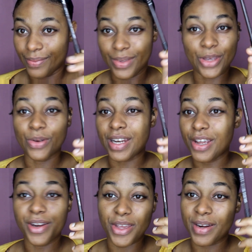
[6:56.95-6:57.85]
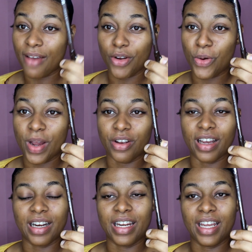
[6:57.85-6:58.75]
you never know when you're
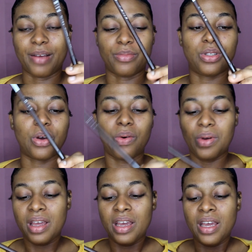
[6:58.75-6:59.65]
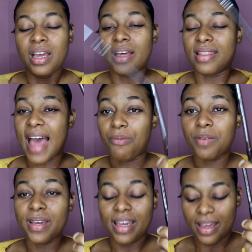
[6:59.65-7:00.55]
going to need them. So that
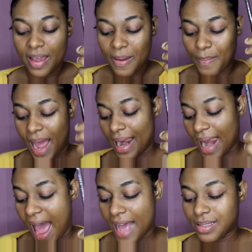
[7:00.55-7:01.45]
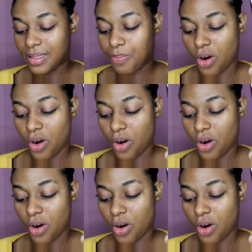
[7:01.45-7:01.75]
would be my last